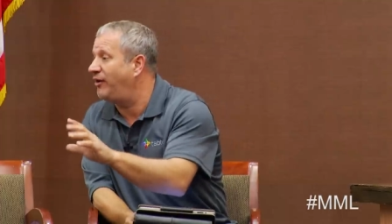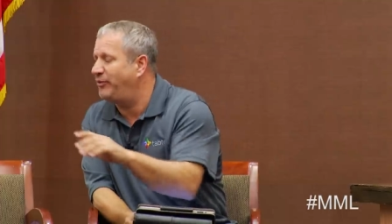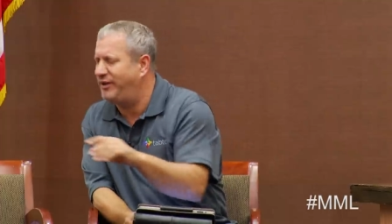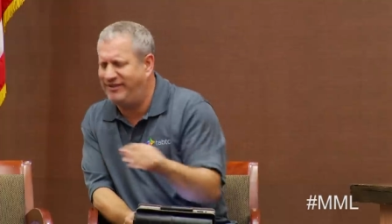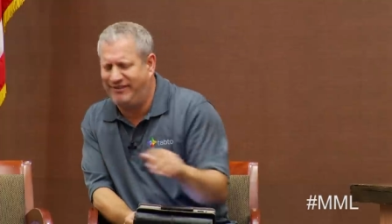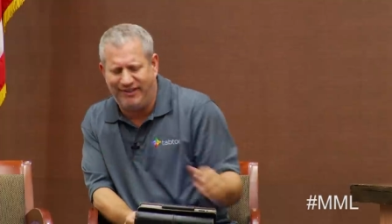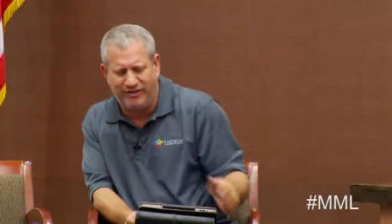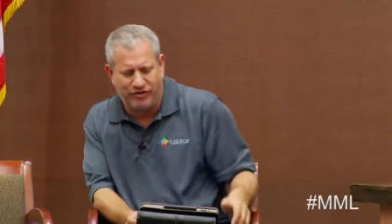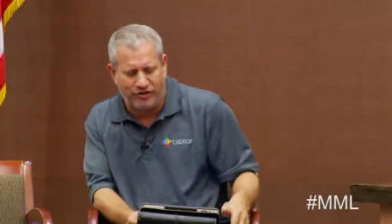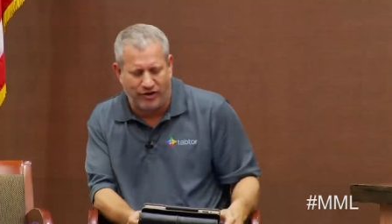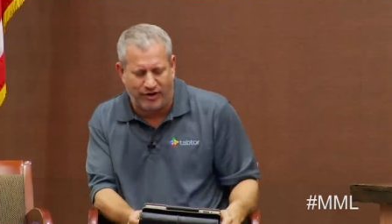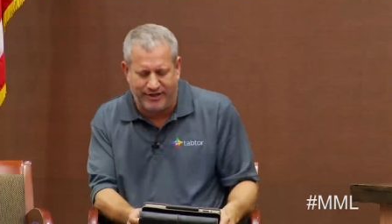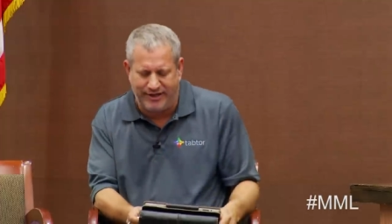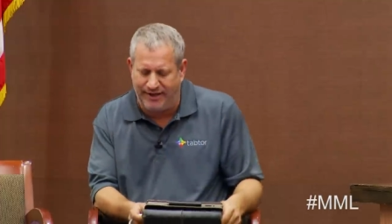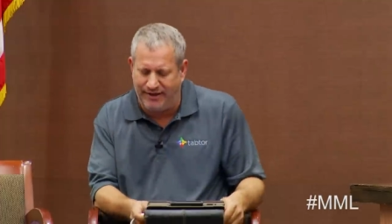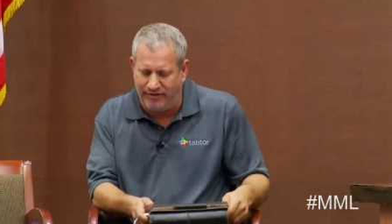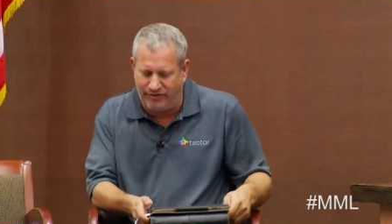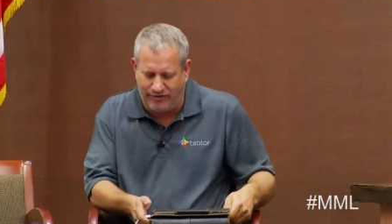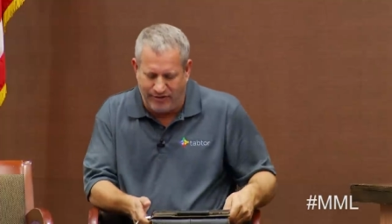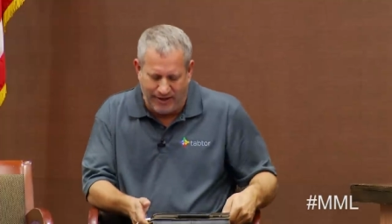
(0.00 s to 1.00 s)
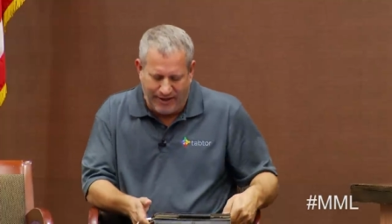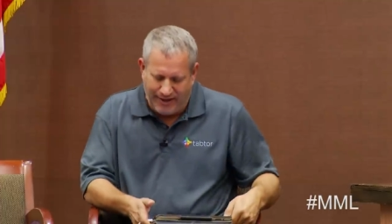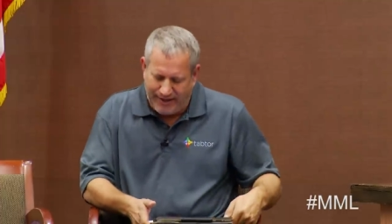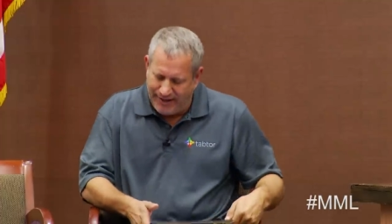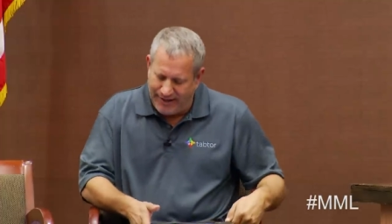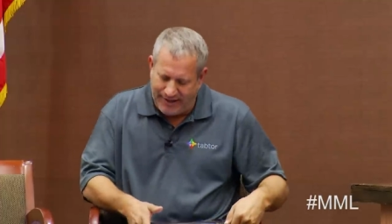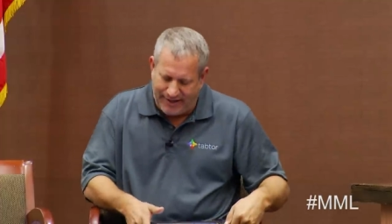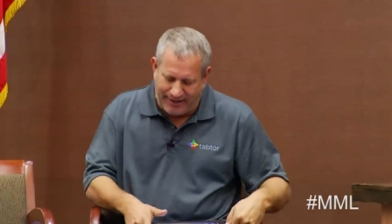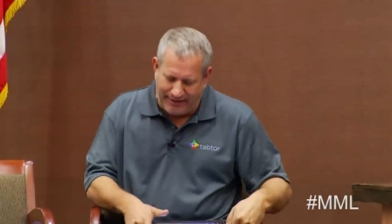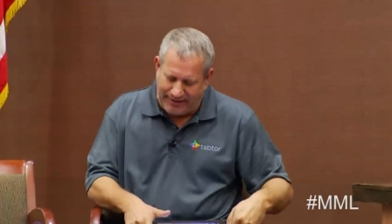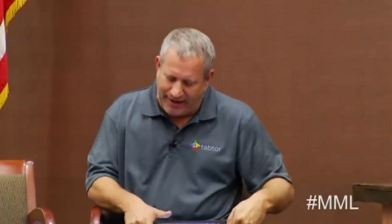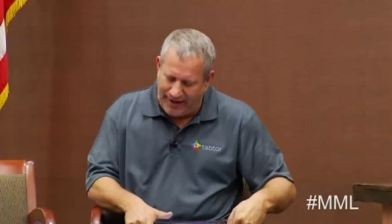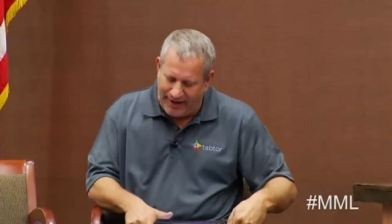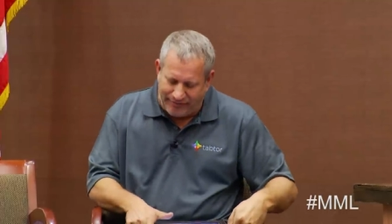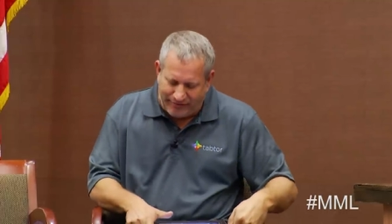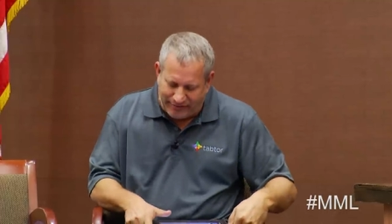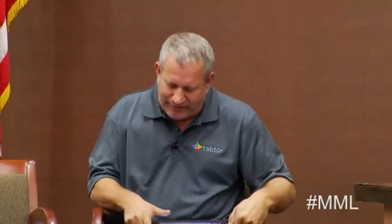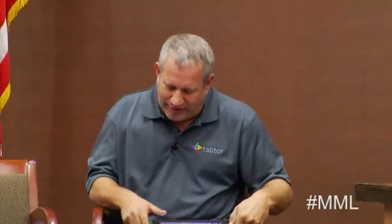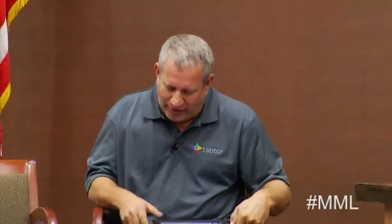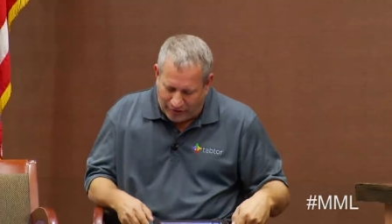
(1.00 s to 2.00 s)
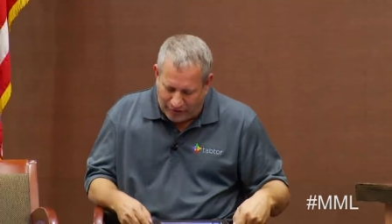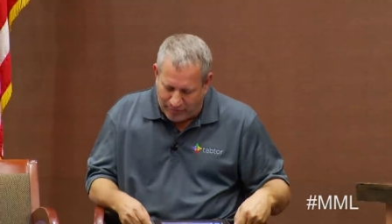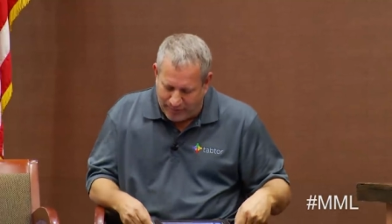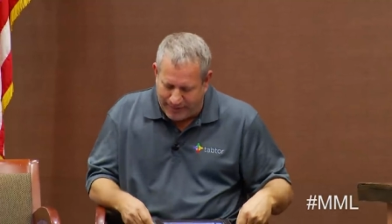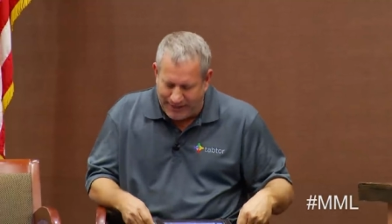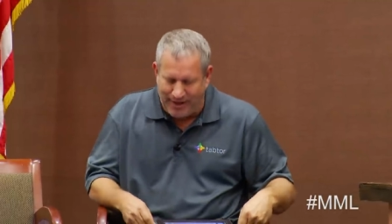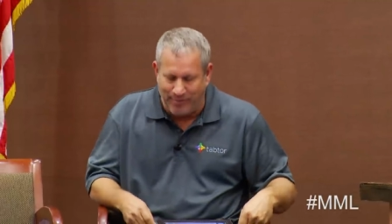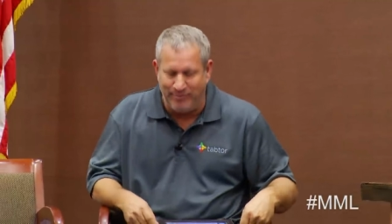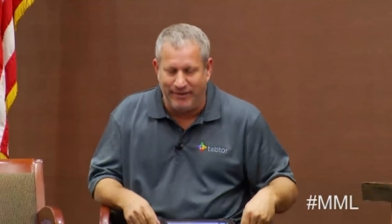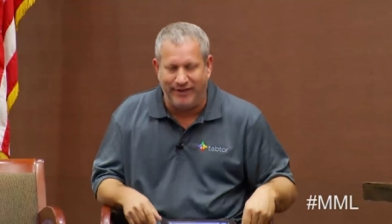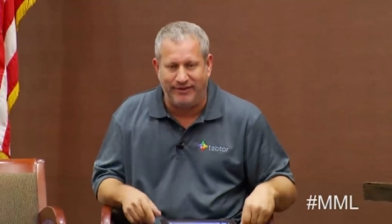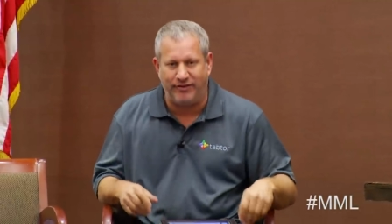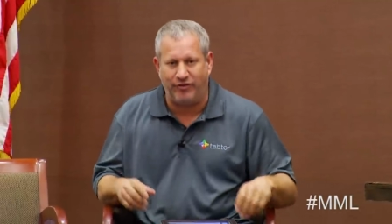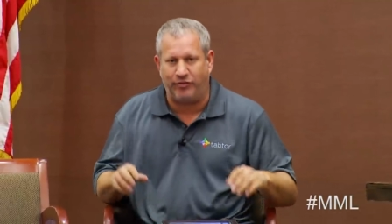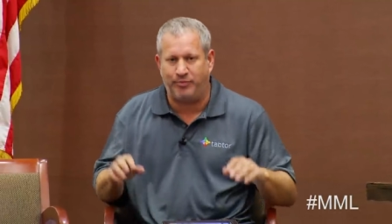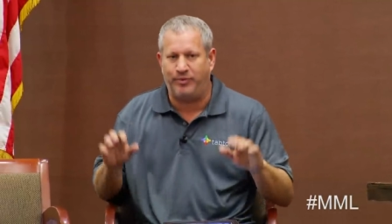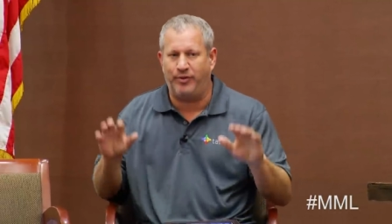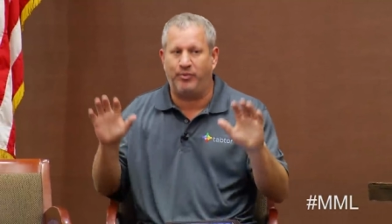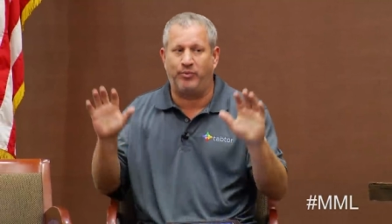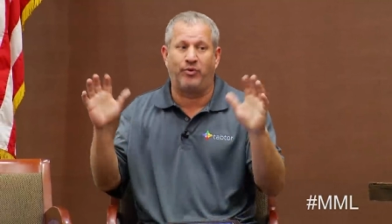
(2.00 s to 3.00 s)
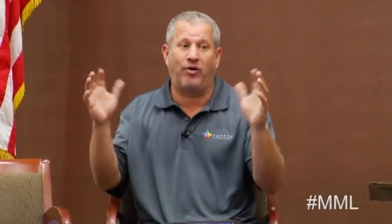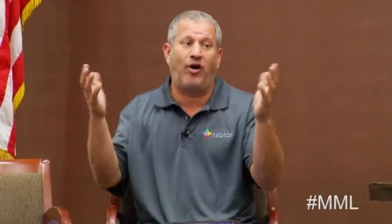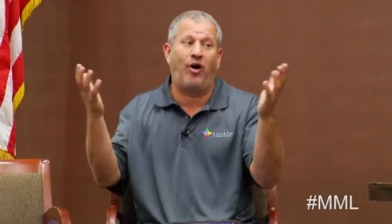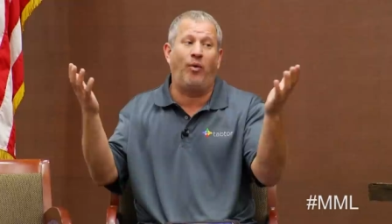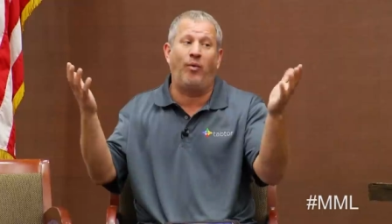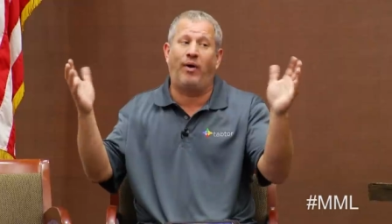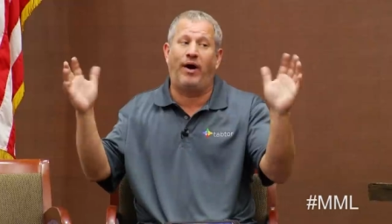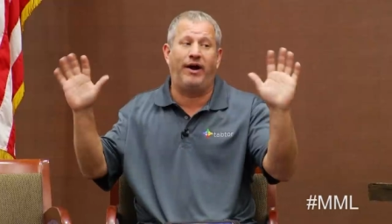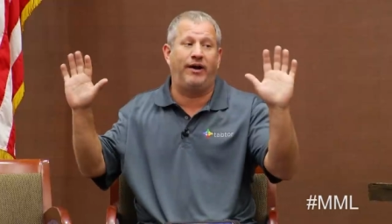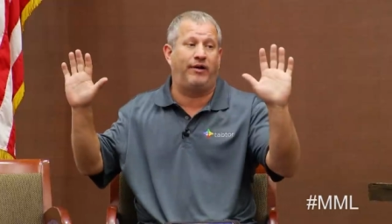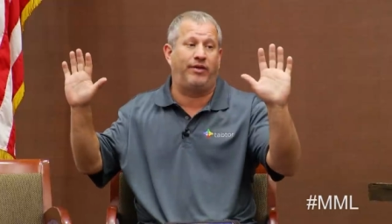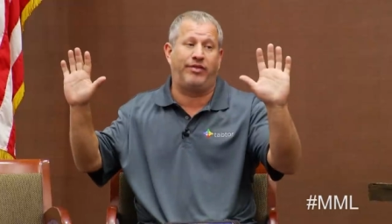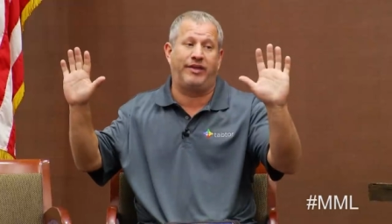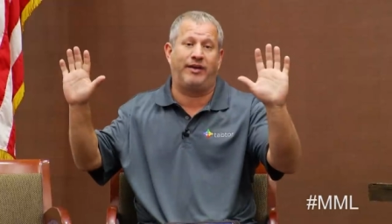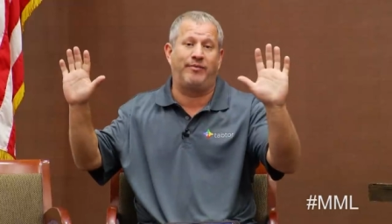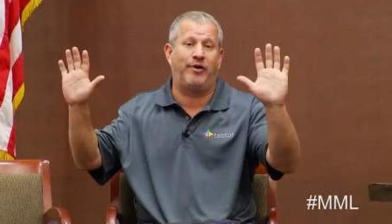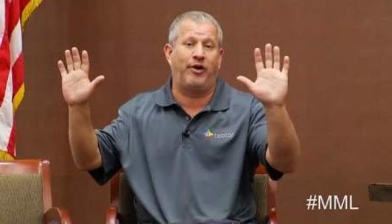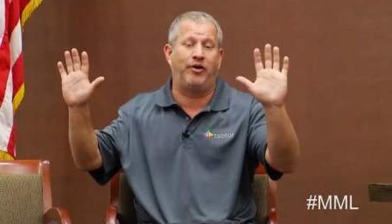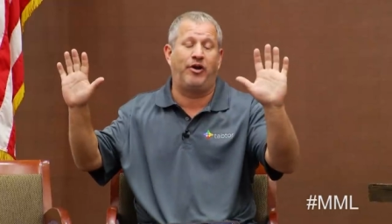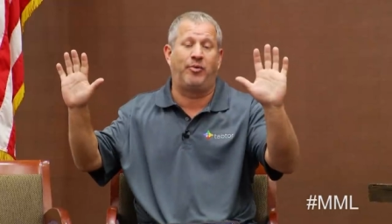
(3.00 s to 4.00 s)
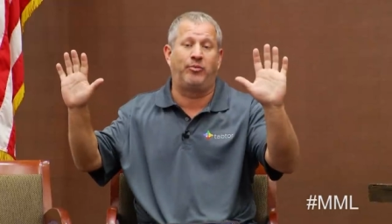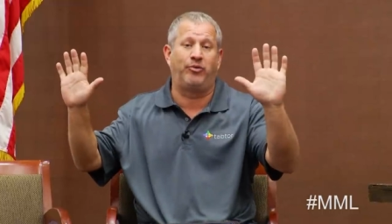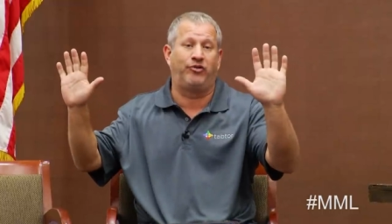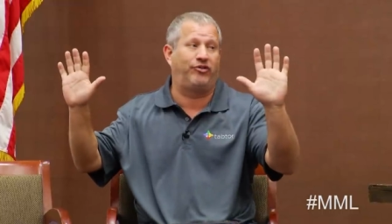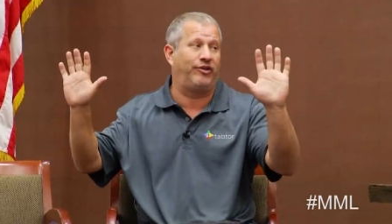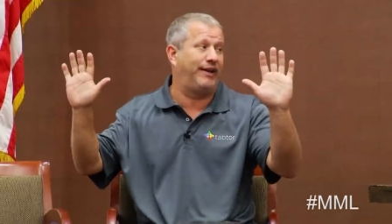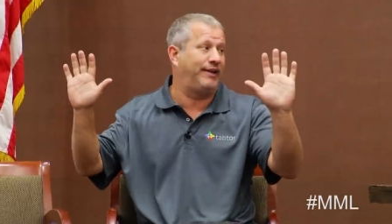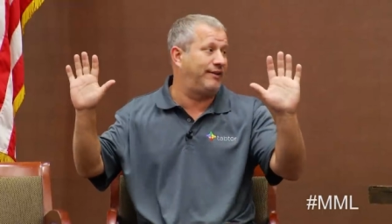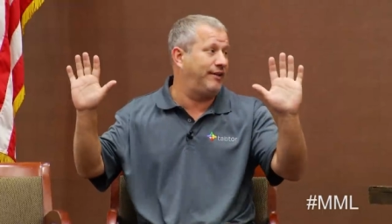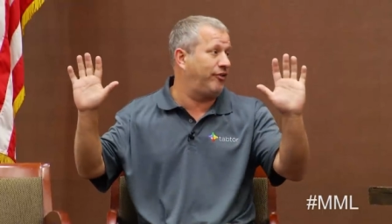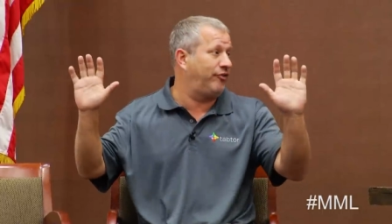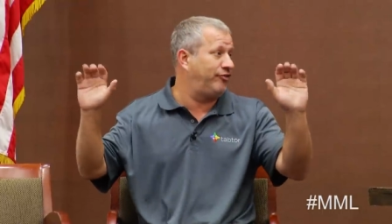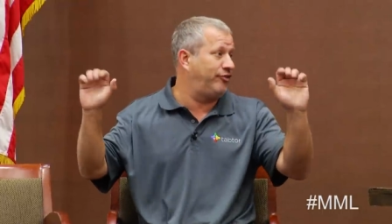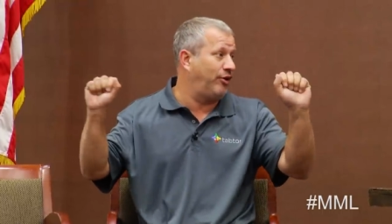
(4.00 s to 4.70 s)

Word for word: We teach our kids, and I have to tell everybody I meet this, but we're all wired to think about numbers like this.